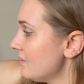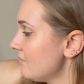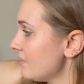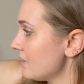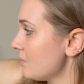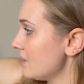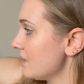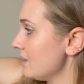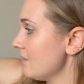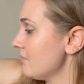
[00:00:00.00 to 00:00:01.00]
Very
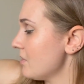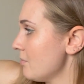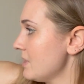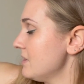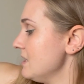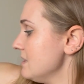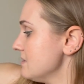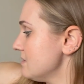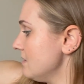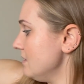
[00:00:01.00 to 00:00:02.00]
quickly, I forgot about
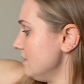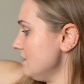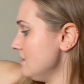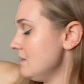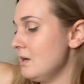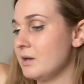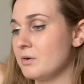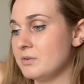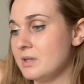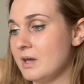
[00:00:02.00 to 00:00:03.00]
these. I
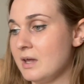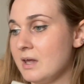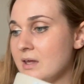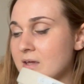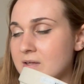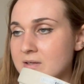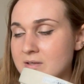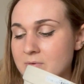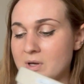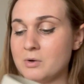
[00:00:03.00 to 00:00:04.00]

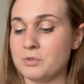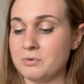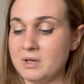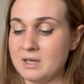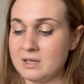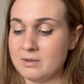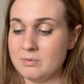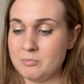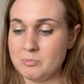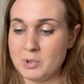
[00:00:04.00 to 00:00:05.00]
got 3
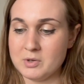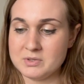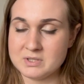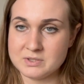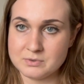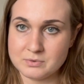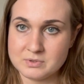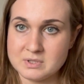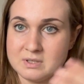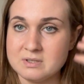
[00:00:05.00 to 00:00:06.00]
pots and
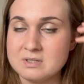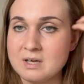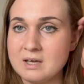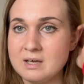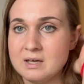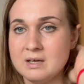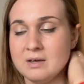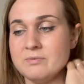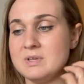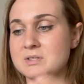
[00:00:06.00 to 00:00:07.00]
saucers
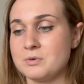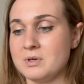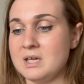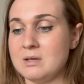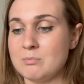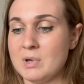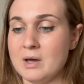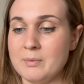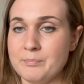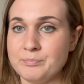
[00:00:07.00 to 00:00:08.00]
of these cream
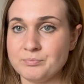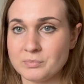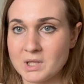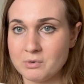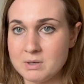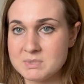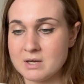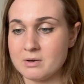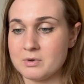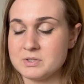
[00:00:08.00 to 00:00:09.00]

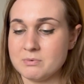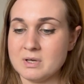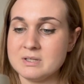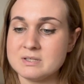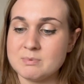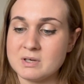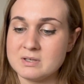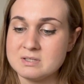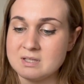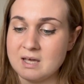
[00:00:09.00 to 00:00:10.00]
terracotta ones,
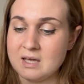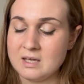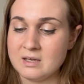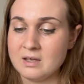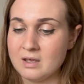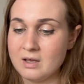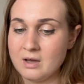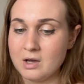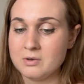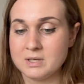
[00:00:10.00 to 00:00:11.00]
because they
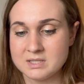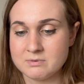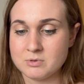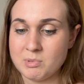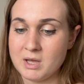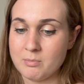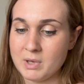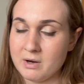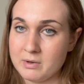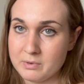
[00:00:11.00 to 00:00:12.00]
only seem to appear in
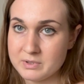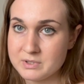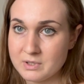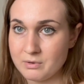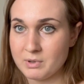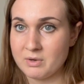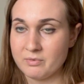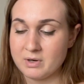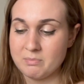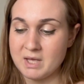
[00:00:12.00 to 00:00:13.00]
Perrywoods, so
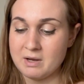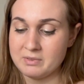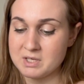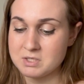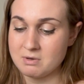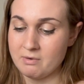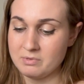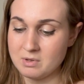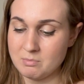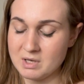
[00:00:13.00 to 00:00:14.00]
whenever I'm there and they do have
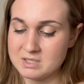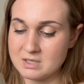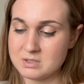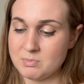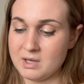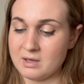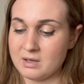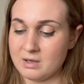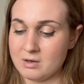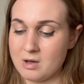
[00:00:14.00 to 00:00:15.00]
them, I tend to pick
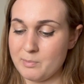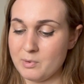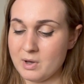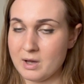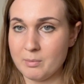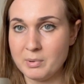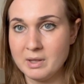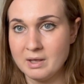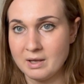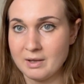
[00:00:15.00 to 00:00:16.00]
a couple up.
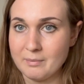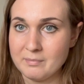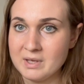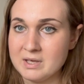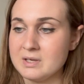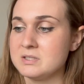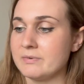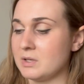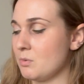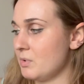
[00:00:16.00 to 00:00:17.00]
So I've
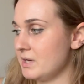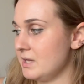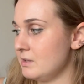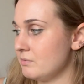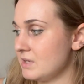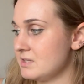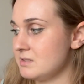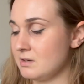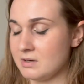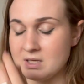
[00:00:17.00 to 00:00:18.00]
only got one here, the
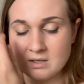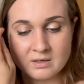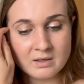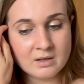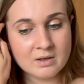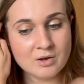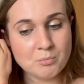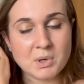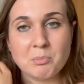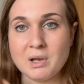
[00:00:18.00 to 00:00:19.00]
rest are in
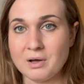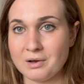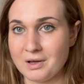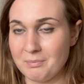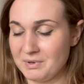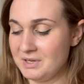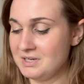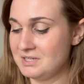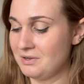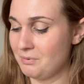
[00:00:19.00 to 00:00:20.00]
my plant
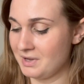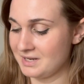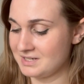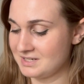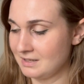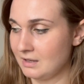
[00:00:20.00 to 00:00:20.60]
cupboard, which